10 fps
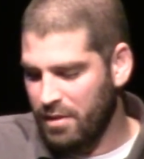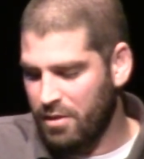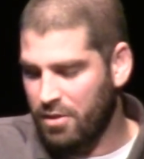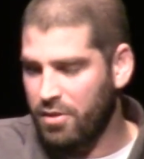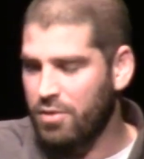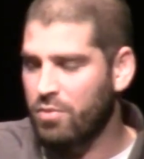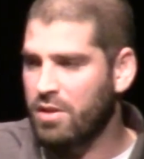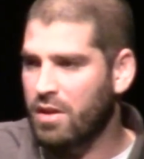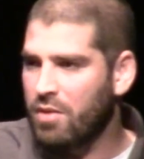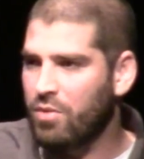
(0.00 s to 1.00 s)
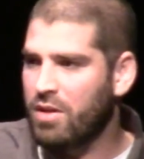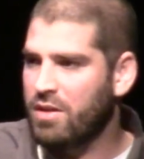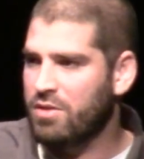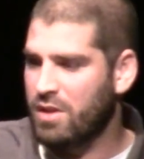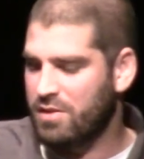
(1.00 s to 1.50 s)
The third one that I want
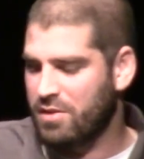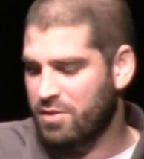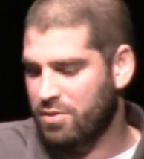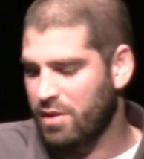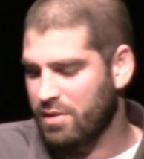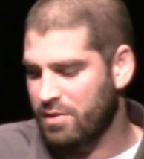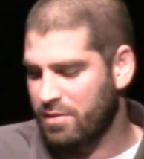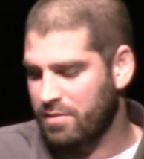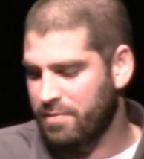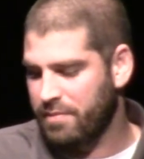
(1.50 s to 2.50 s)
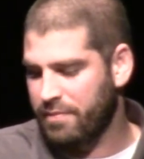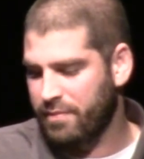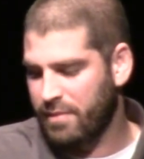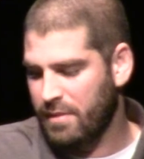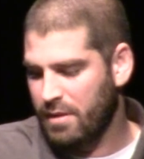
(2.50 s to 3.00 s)
to address is trust.
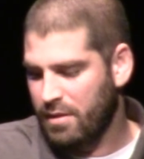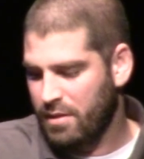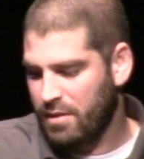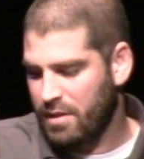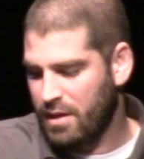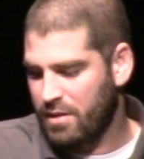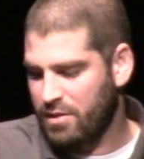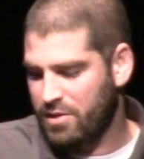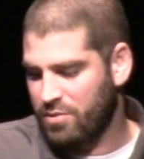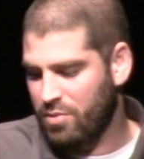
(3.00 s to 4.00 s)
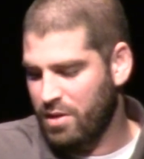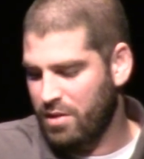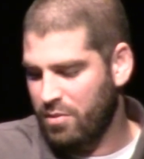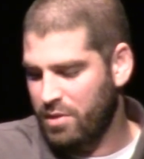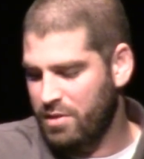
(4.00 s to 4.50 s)
And this is
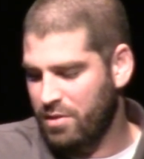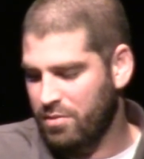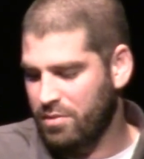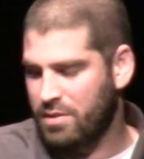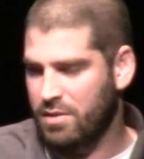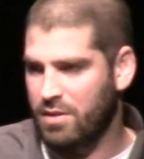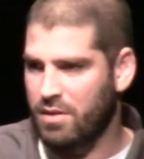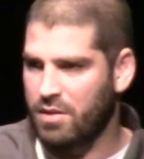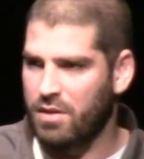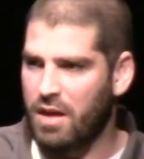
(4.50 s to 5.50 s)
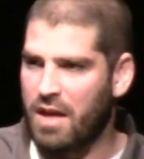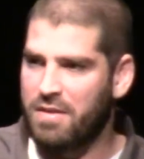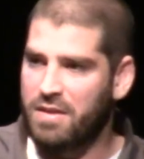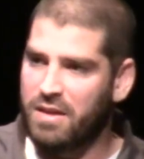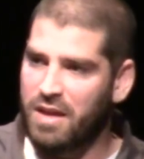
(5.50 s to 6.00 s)
one that we don't, I
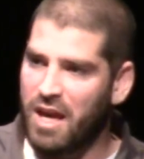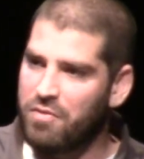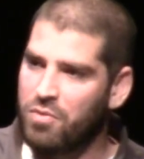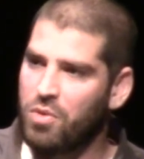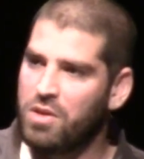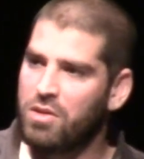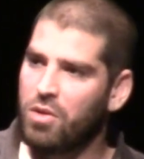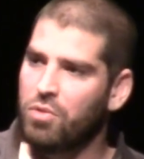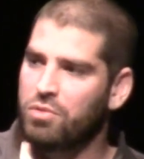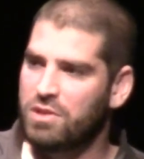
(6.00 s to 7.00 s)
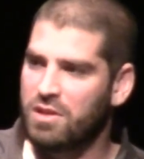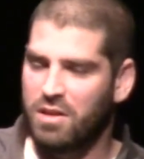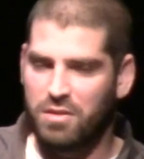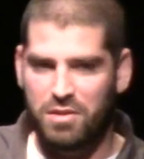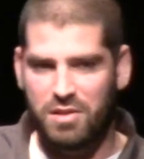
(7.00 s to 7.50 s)
think everyone knows
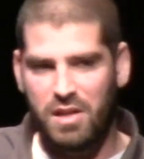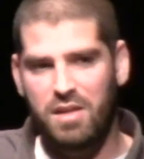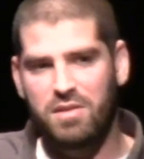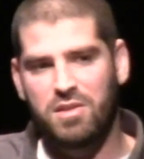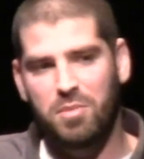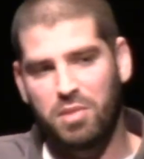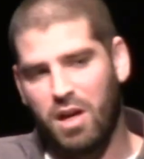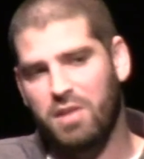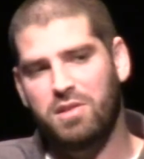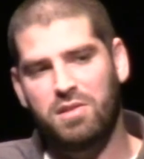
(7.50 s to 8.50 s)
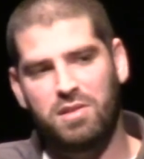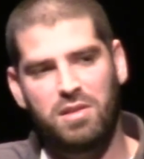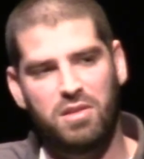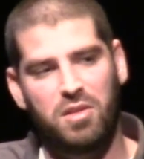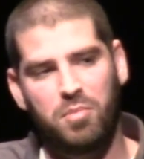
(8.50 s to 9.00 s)
and understands
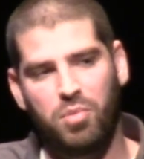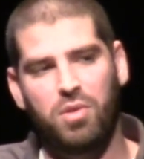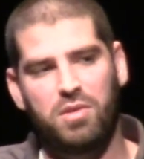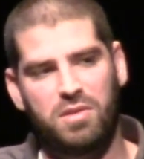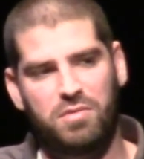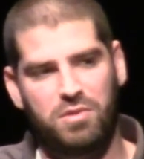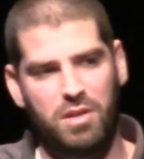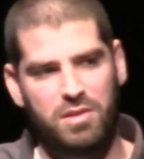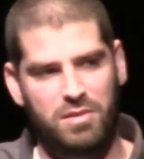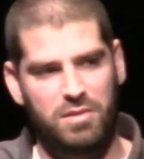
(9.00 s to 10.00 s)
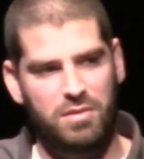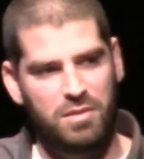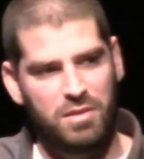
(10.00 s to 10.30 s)
subconsciously the importance of trust,